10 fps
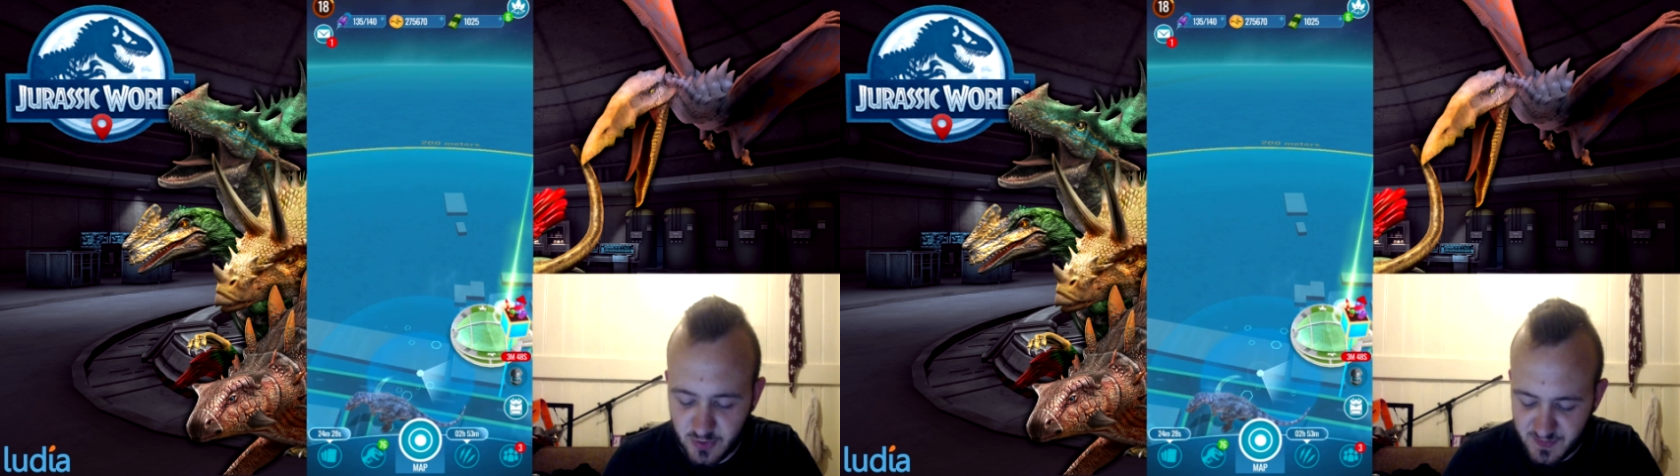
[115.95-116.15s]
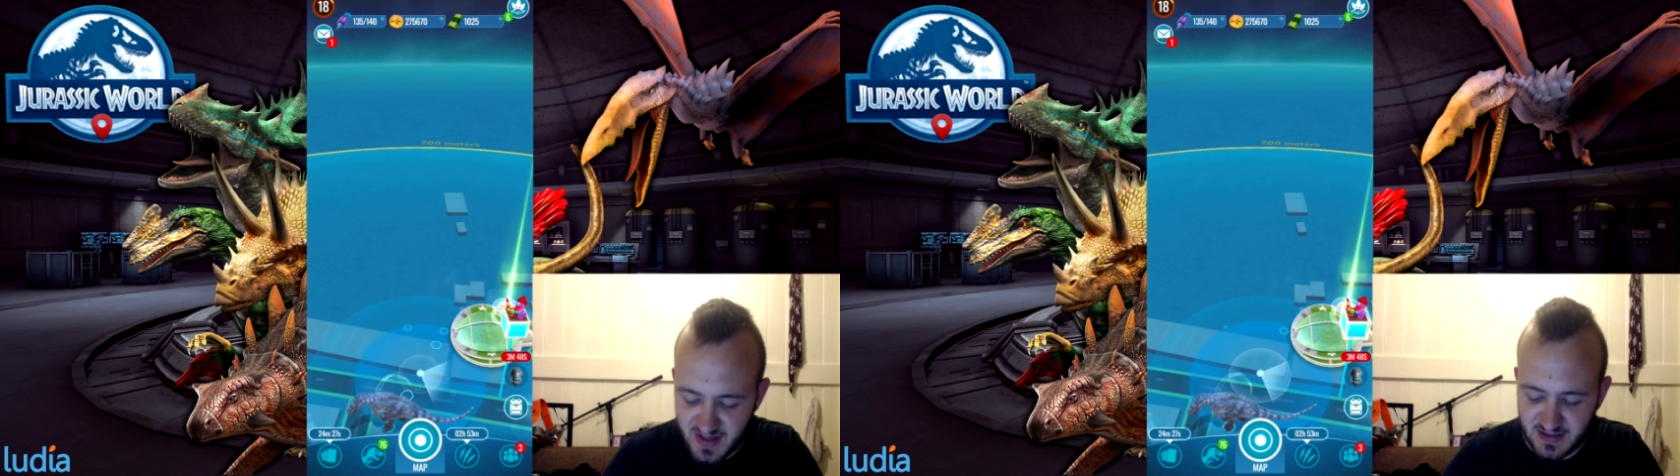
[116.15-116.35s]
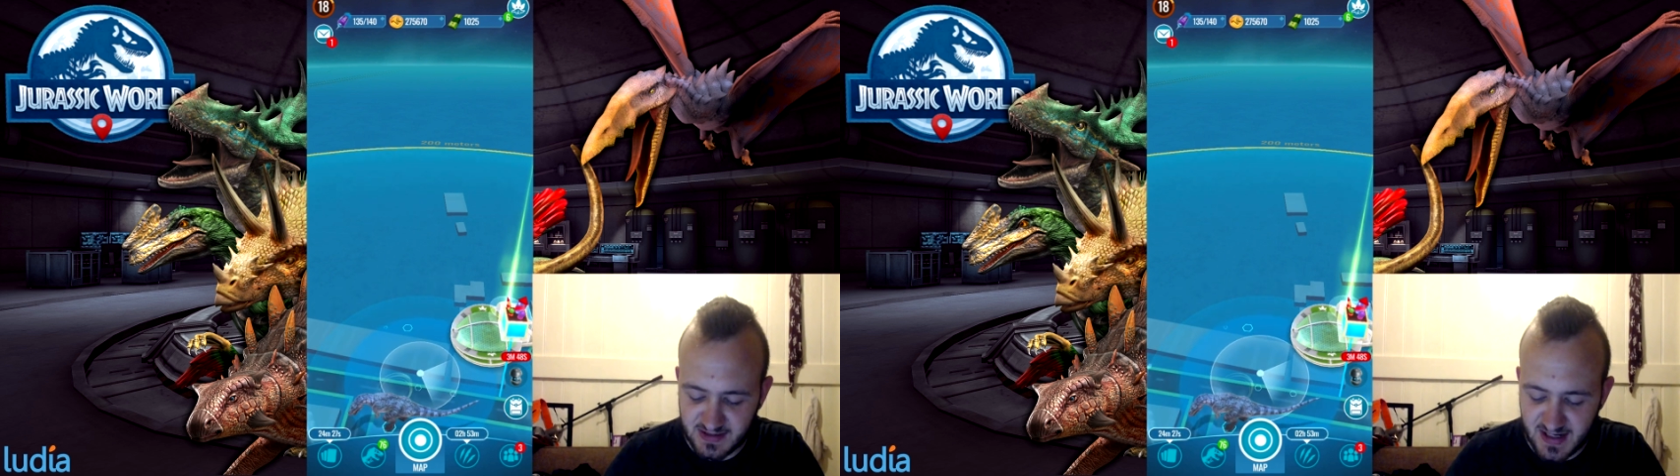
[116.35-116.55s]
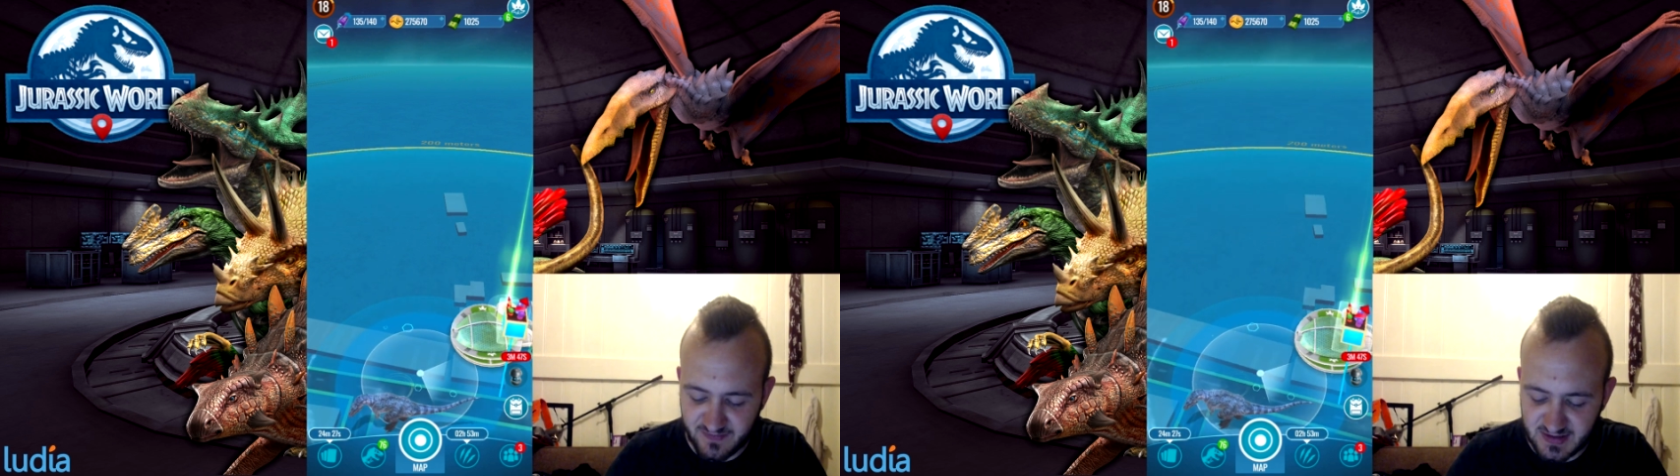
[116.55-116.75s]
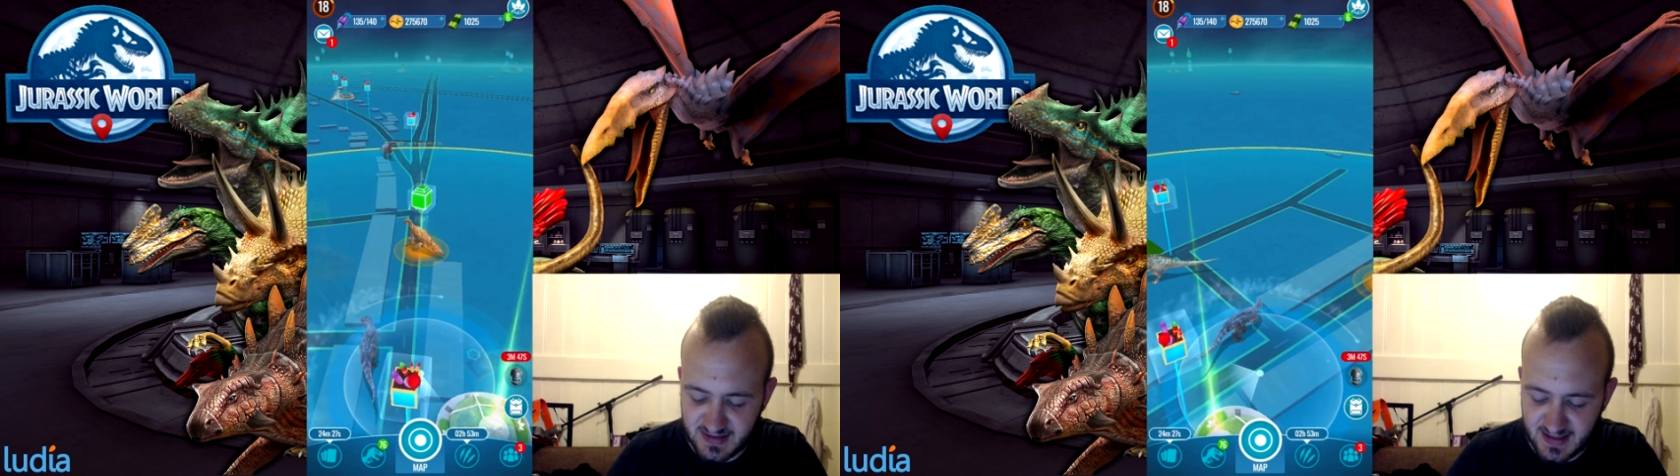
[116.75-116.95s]
which means you
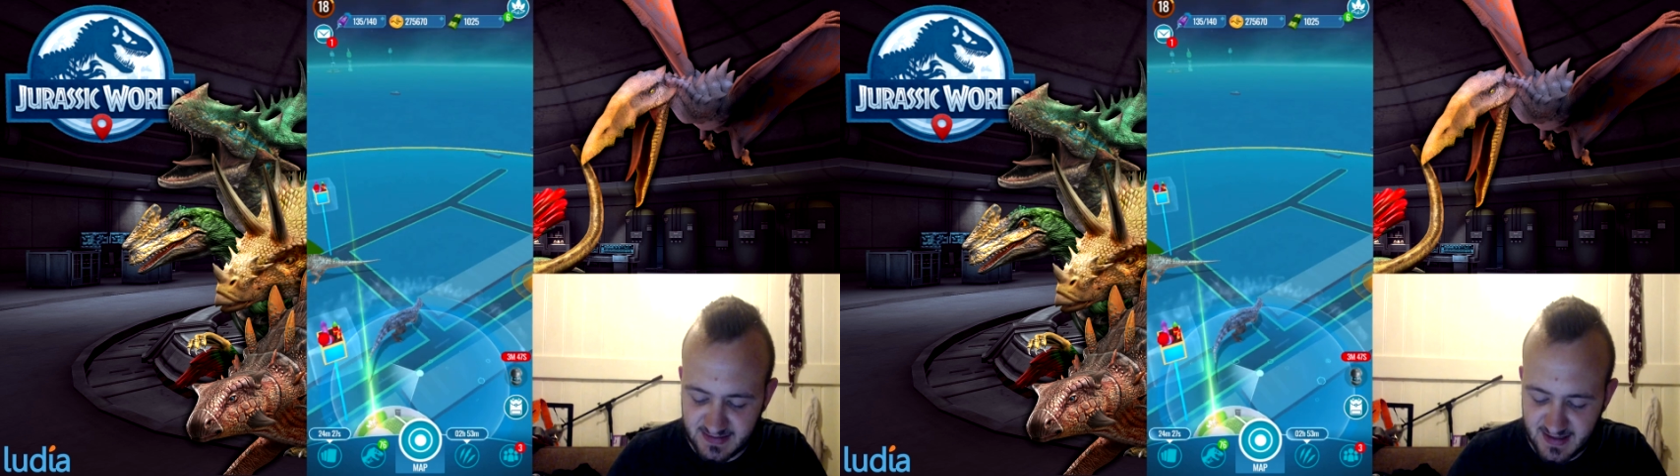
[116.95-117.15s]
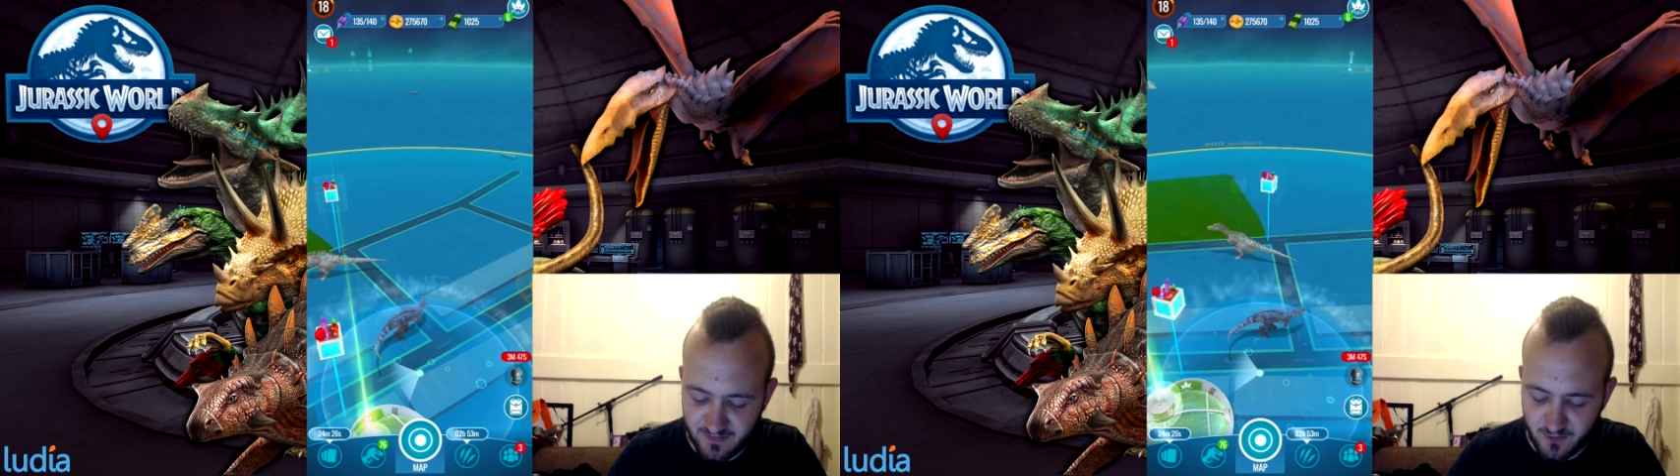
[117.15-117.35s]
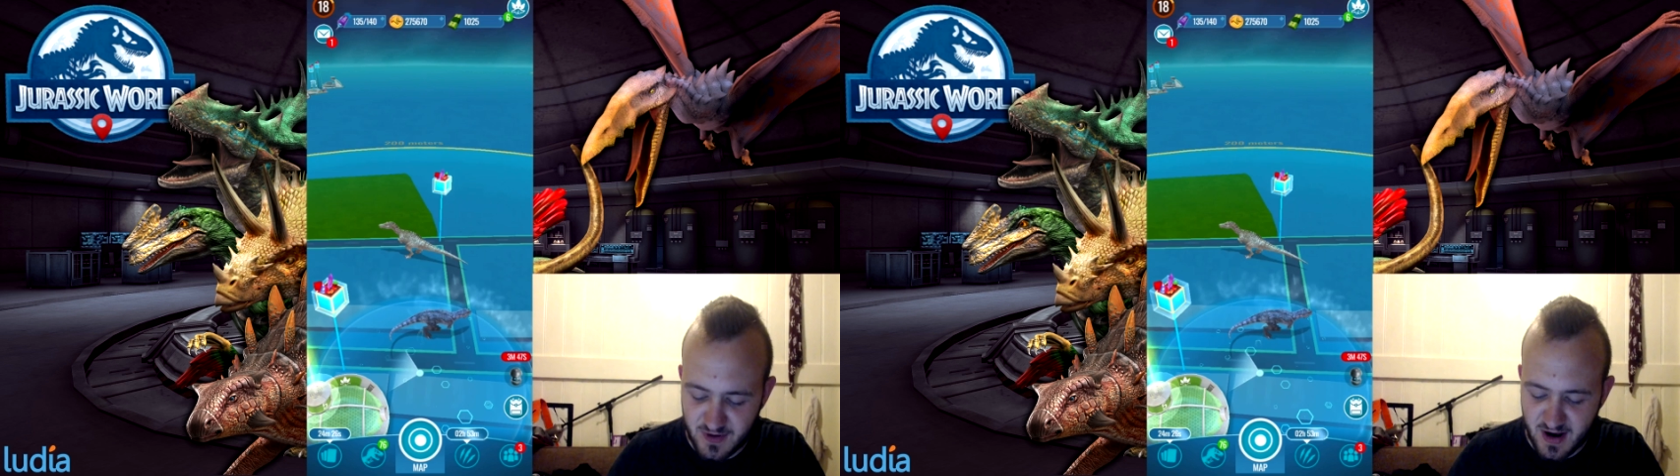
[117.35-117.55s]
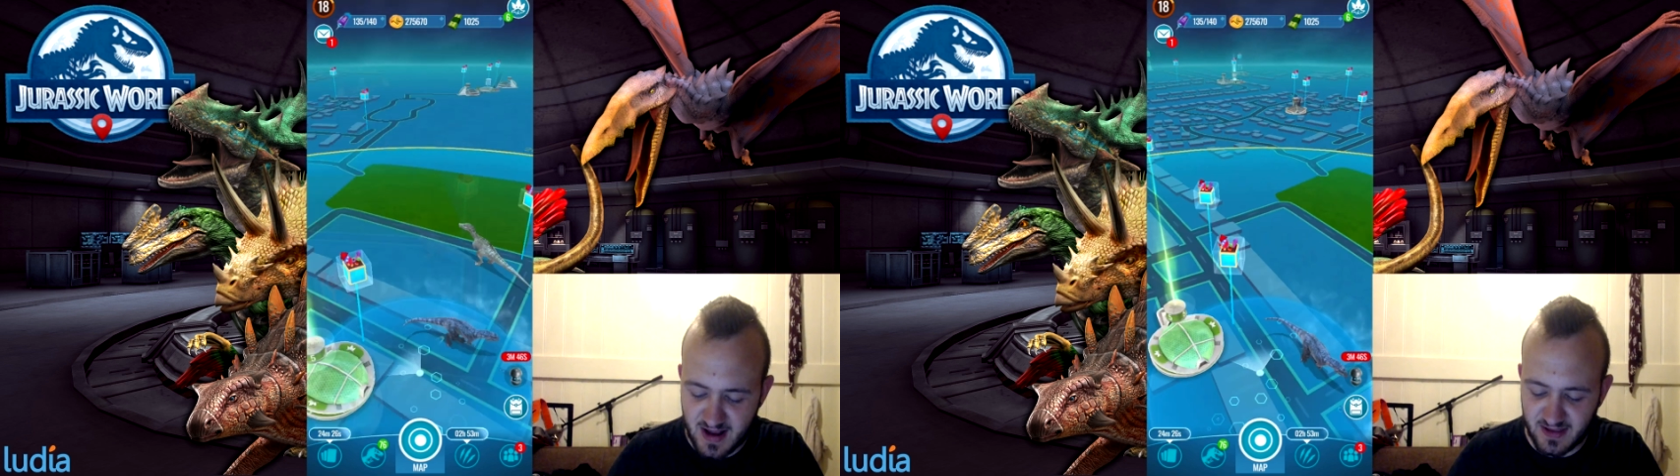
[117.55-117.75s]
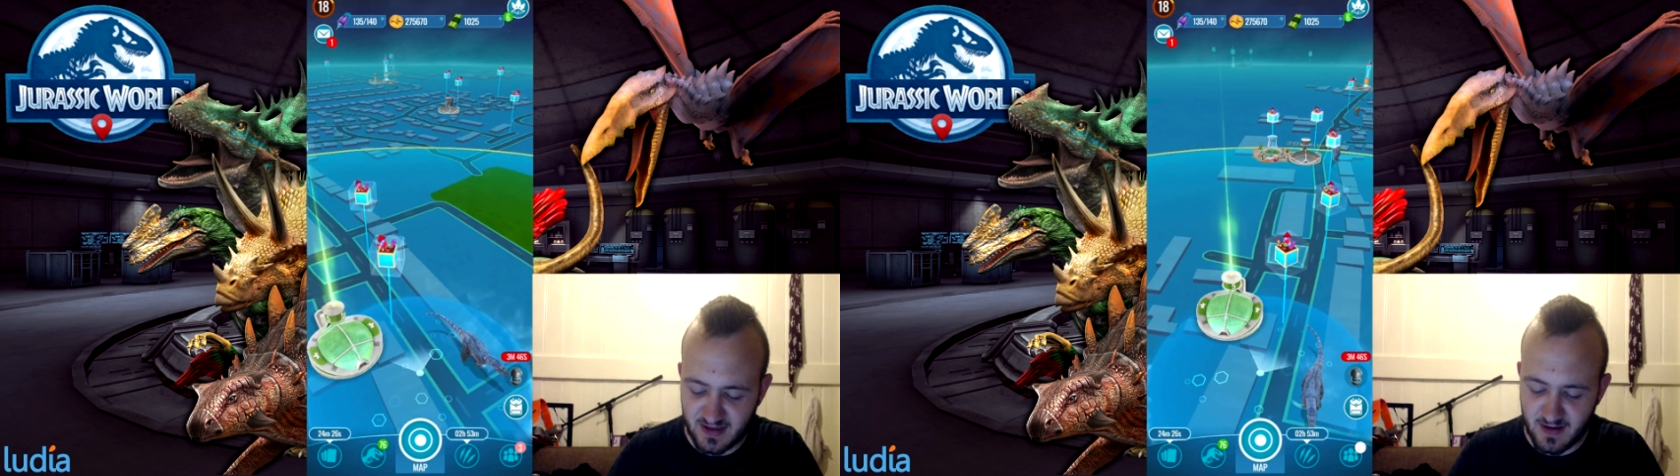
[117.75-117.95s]
can have 6 different